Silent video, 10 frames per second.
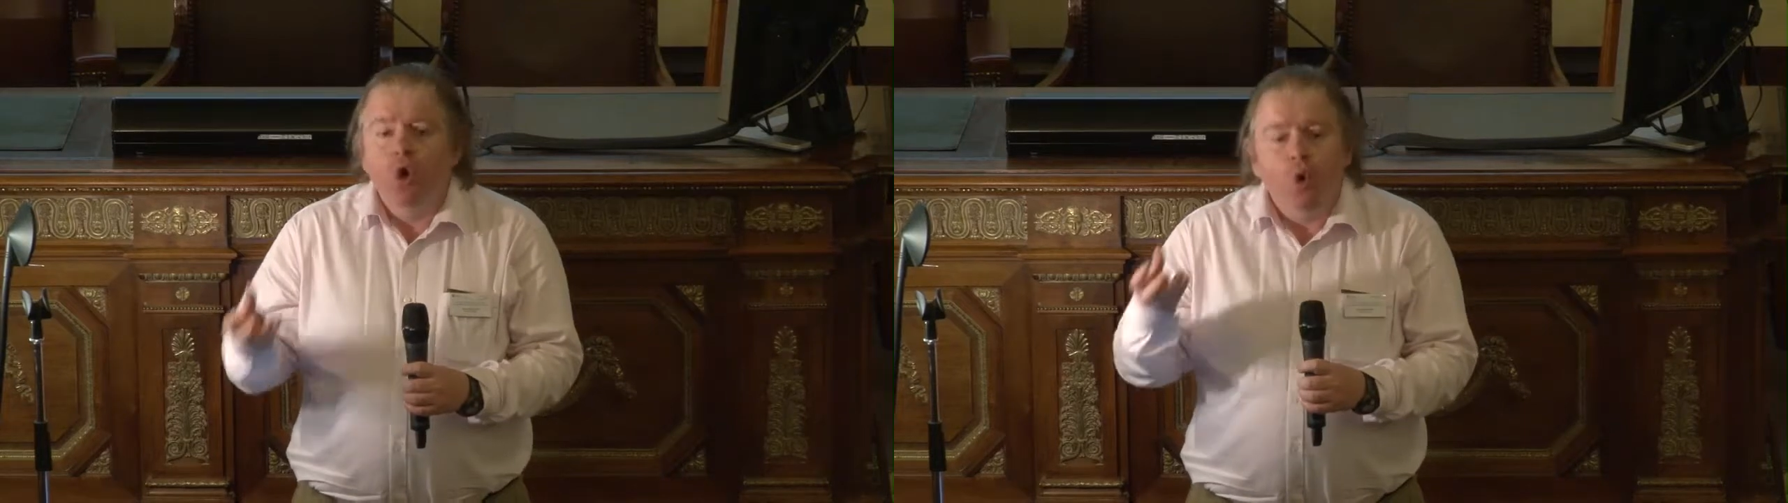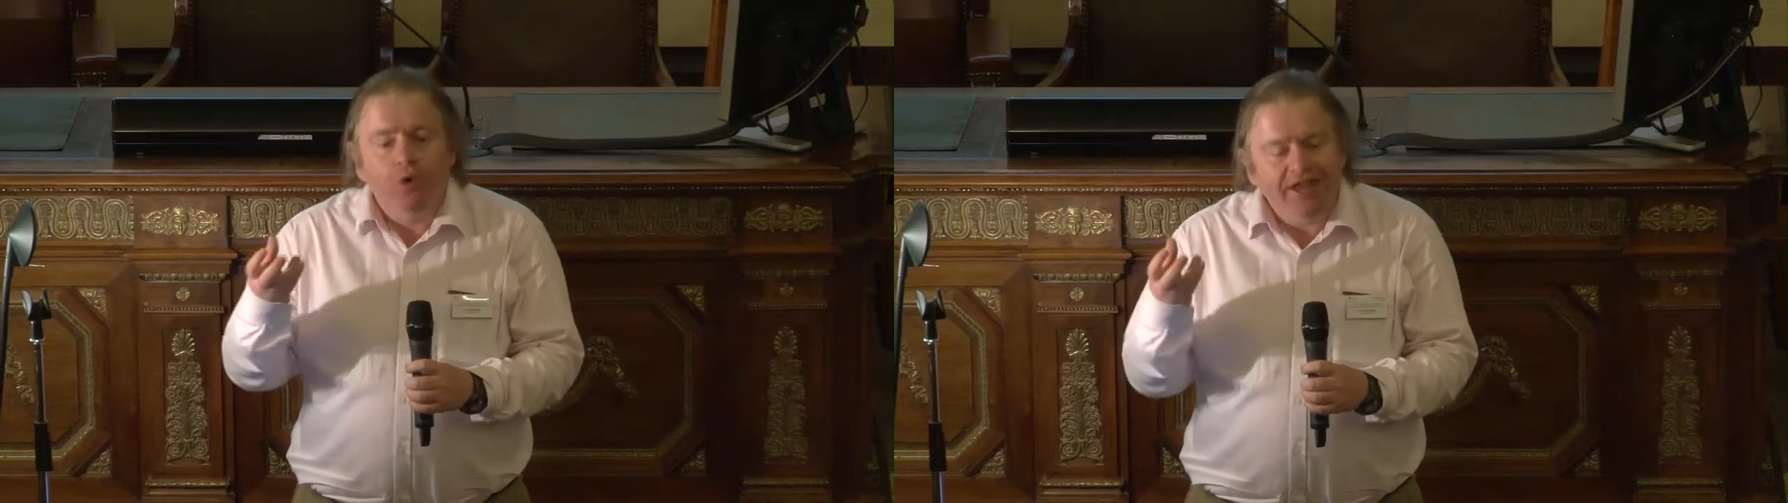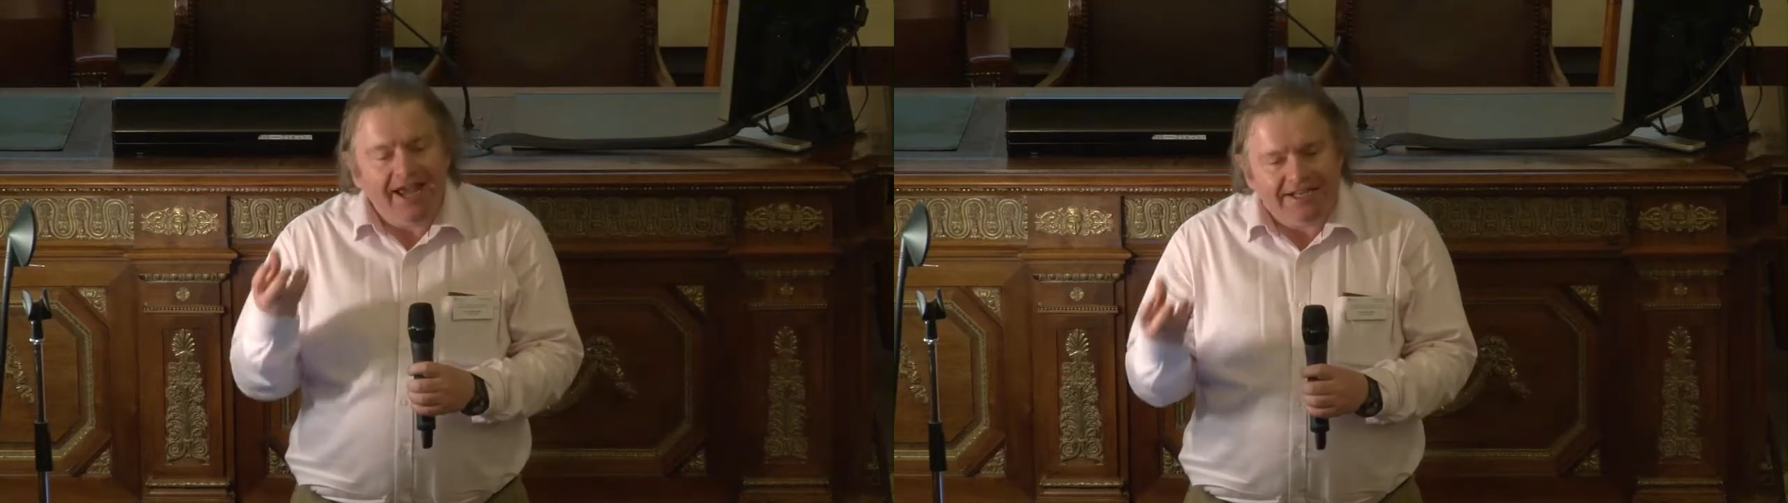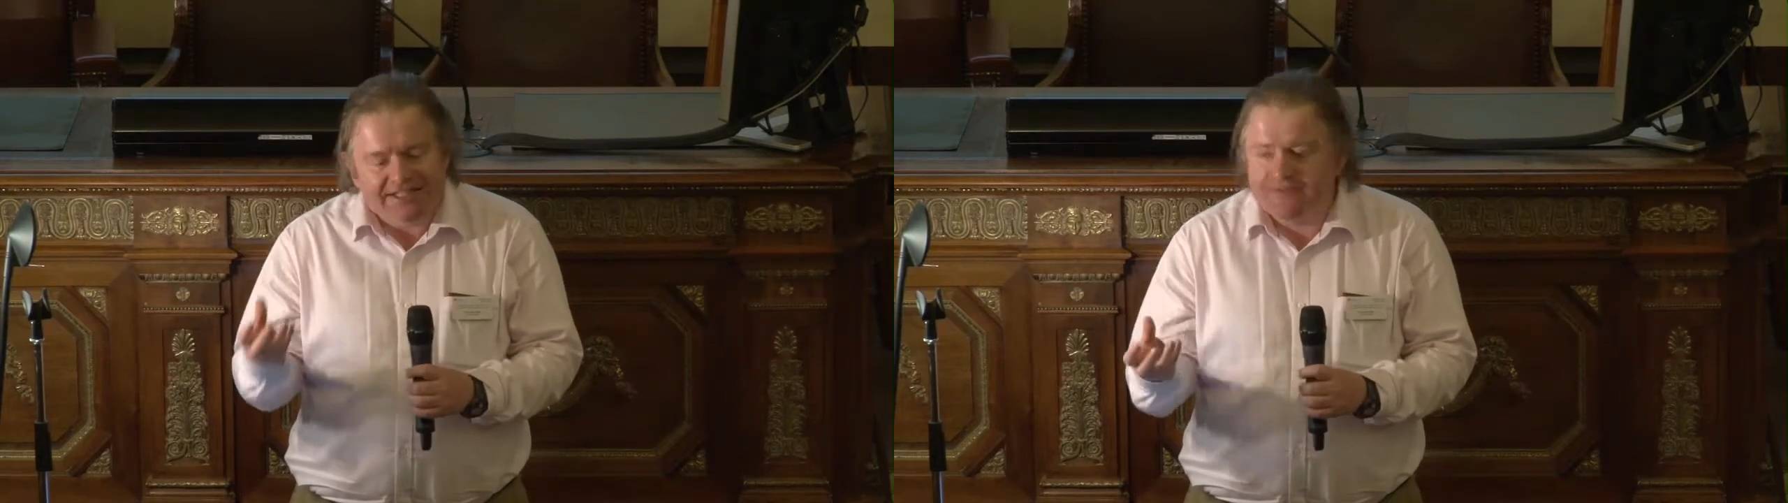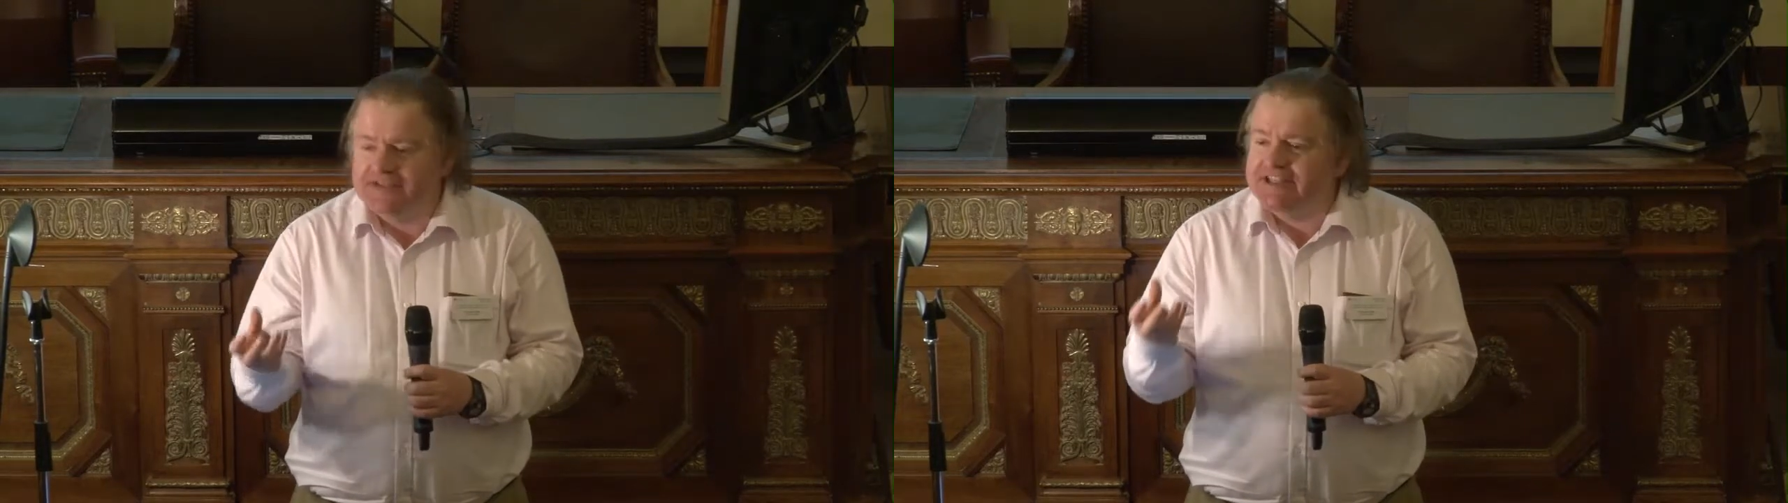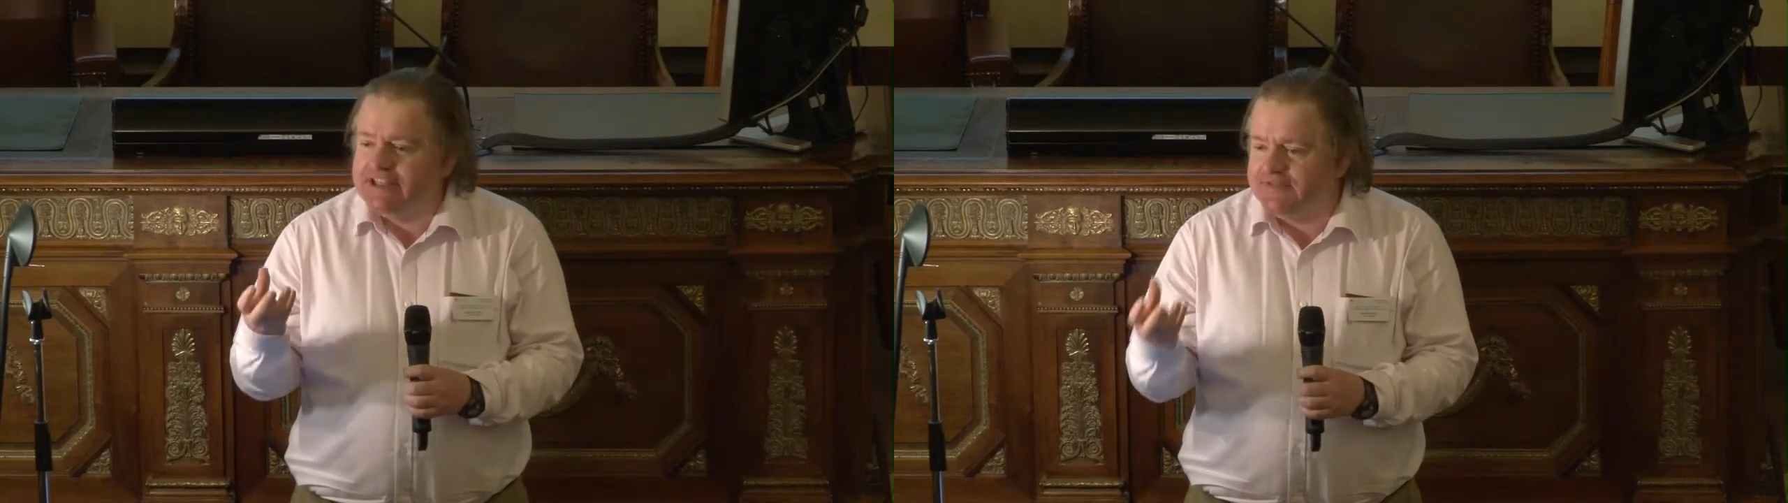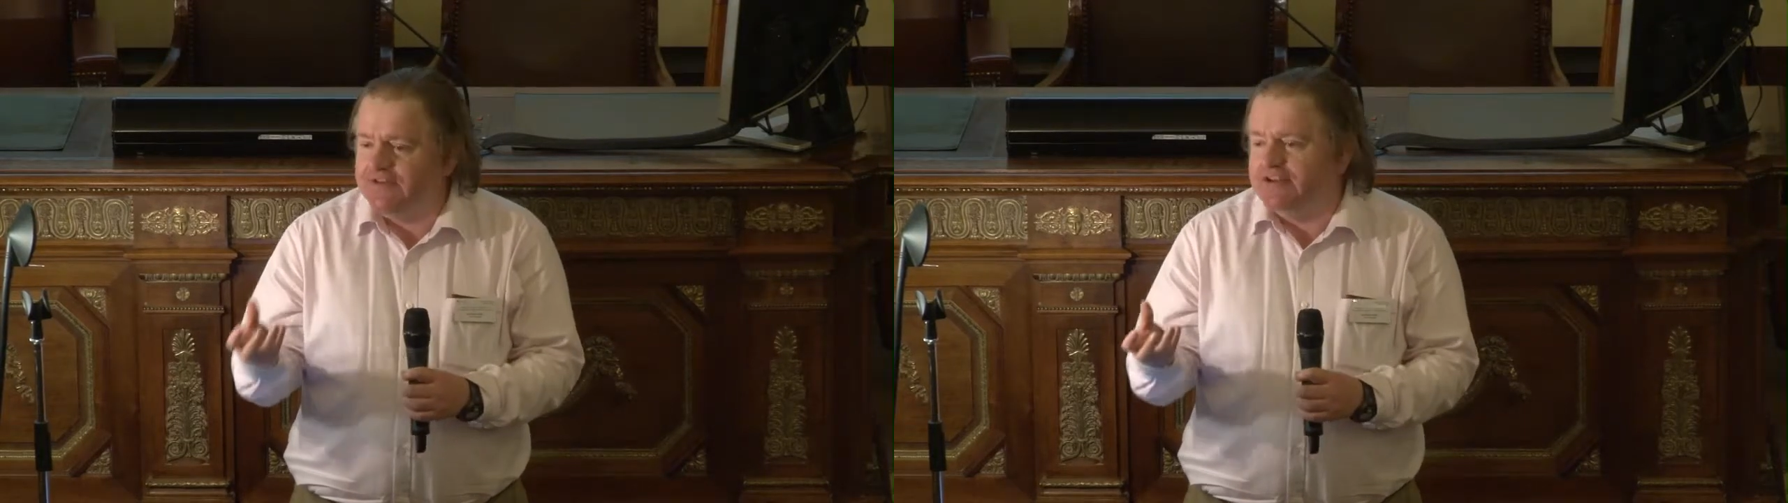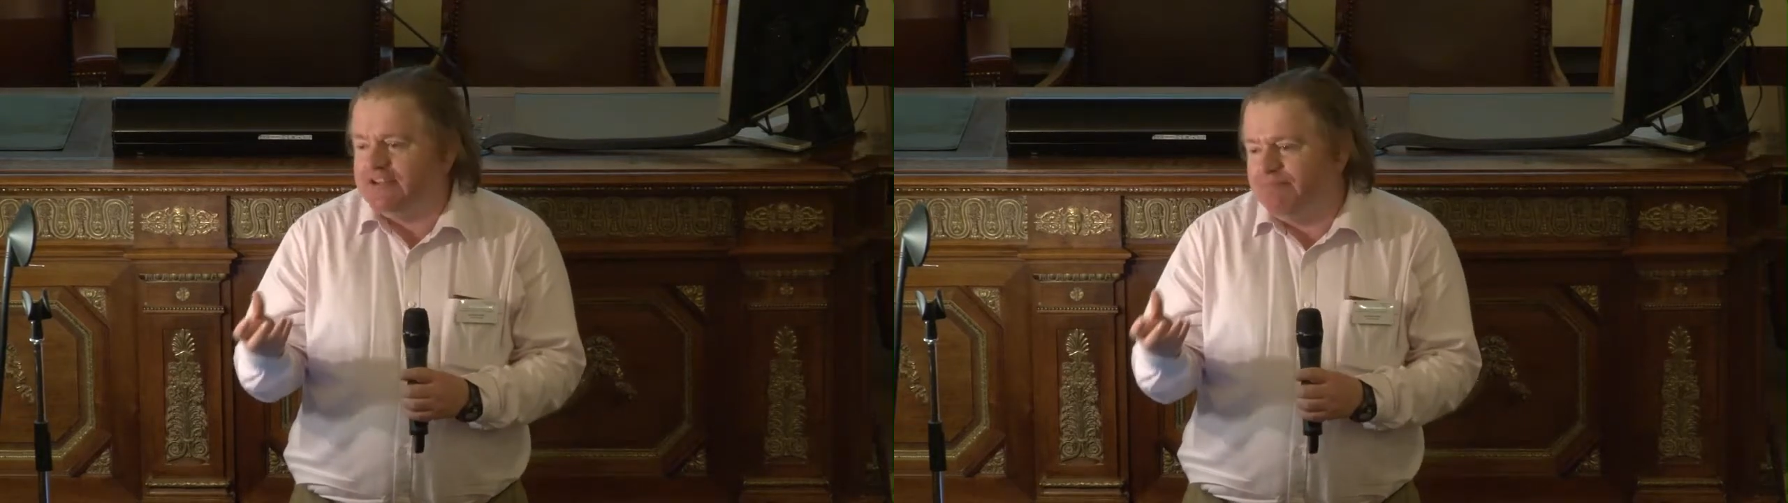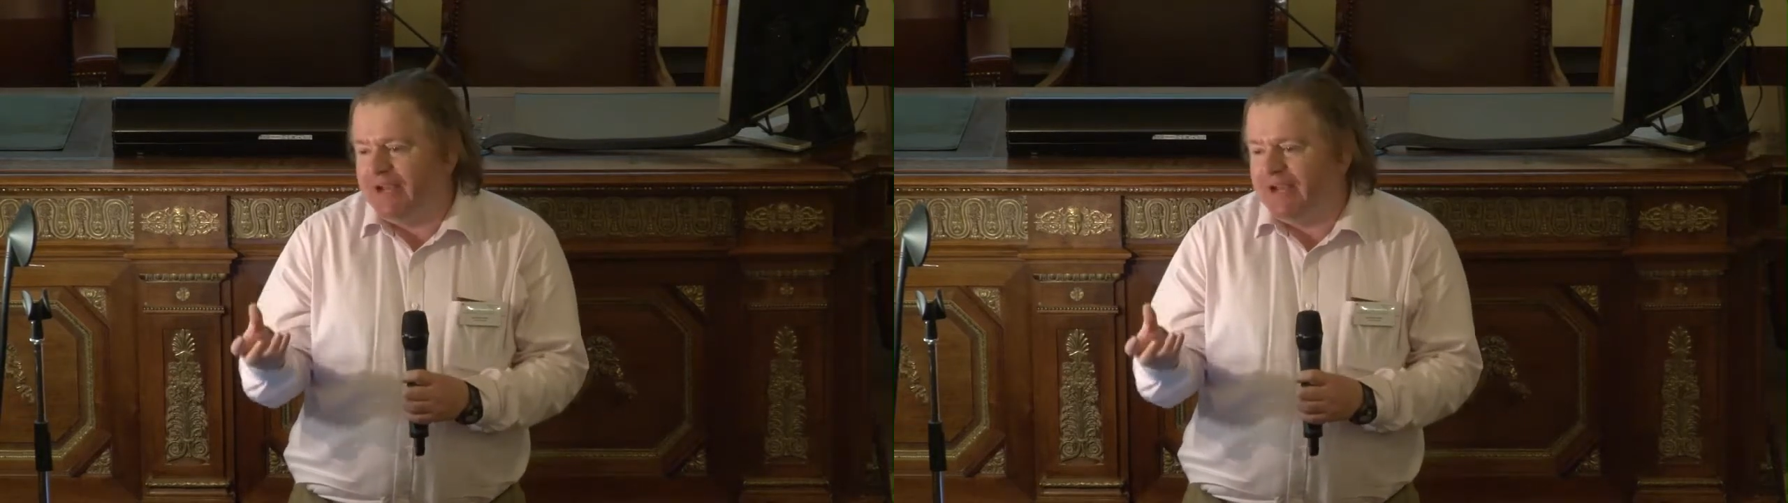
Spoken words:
or the activity is funded